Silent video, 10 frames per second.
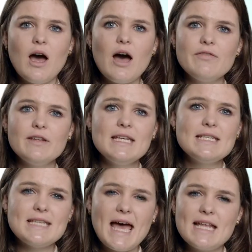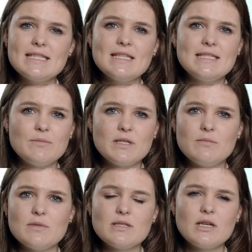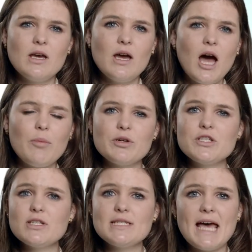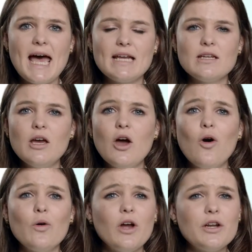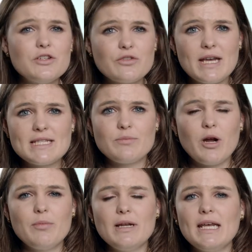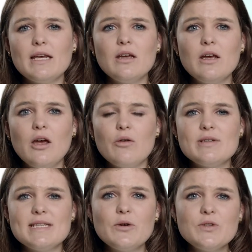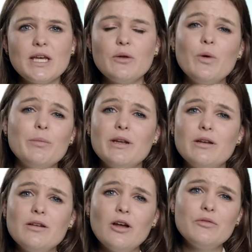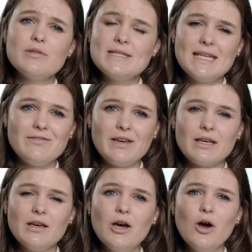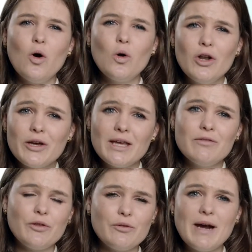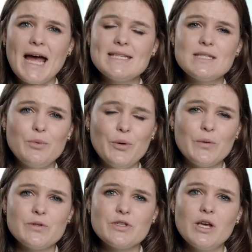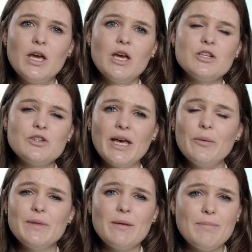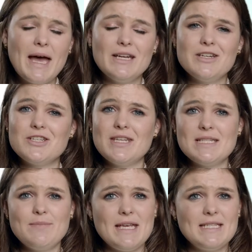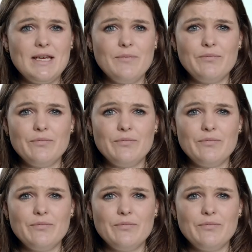Often these signs and symptoms are pushed aside or not addressed properly, resulting in women not receiving or looking for the right support to help them manage these better.